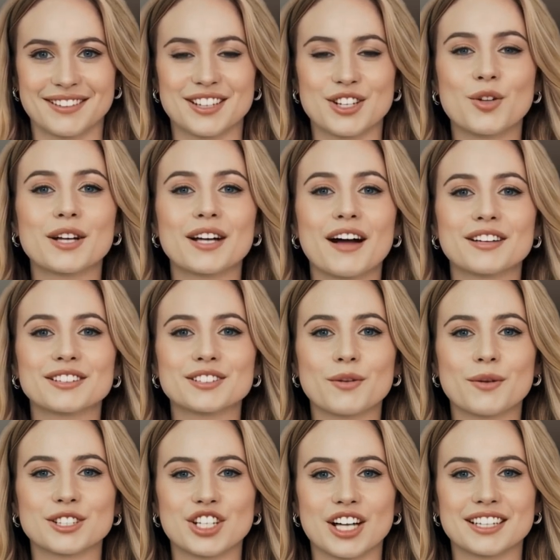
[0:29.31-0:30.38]
You can also
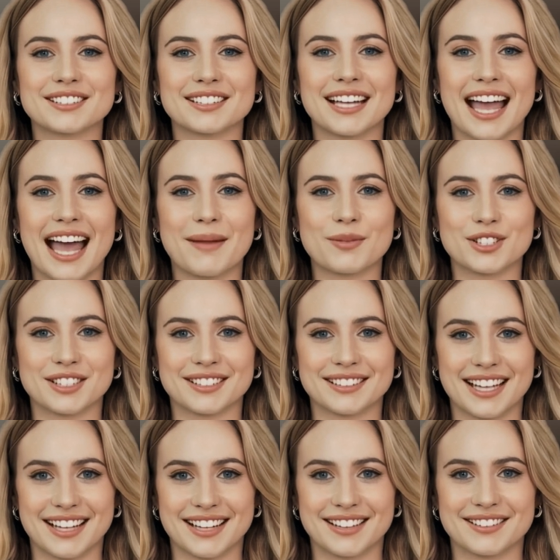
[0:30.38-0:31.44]
adjust the caption
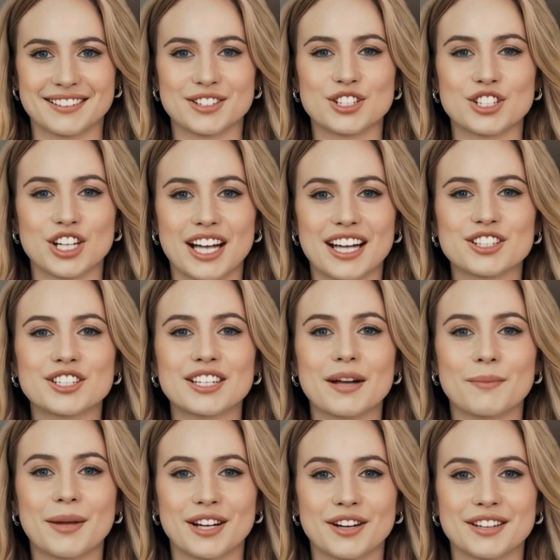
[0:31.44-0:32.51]
settings to change the
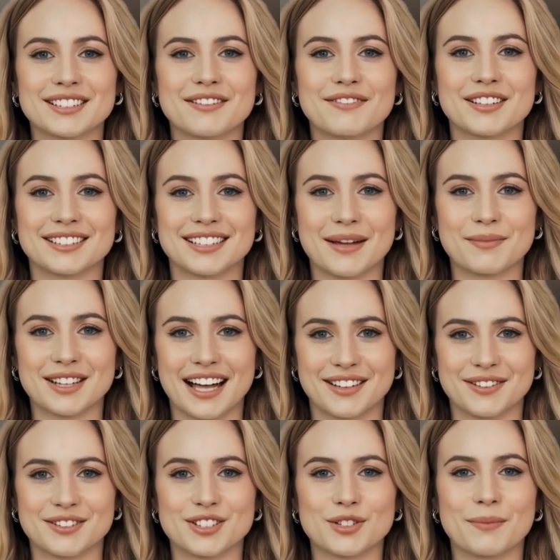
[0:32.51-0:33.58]
appearance of the
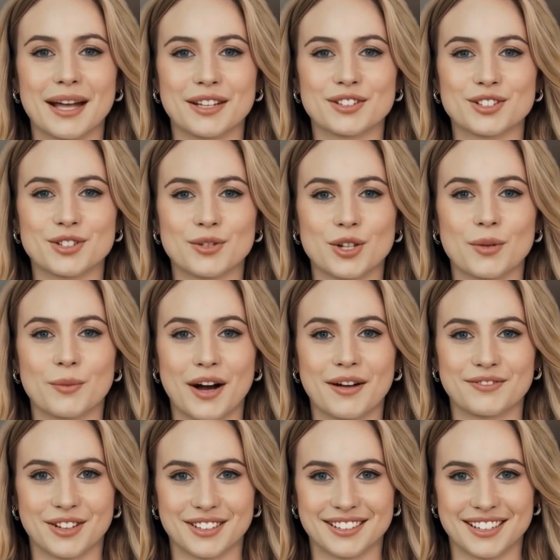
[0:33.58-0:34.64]
subtitles to better suit your
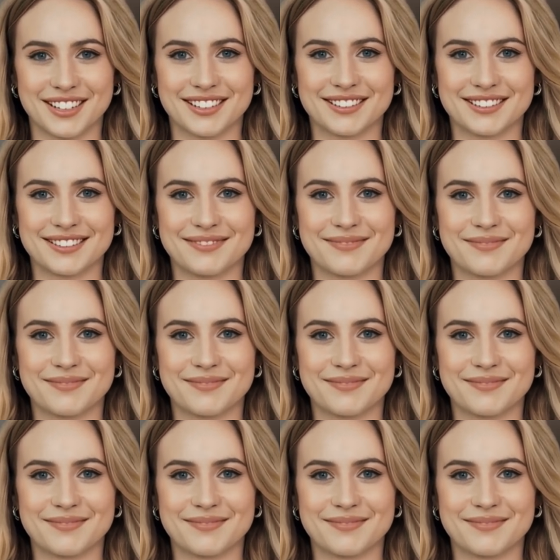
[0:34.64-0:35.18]
preferences.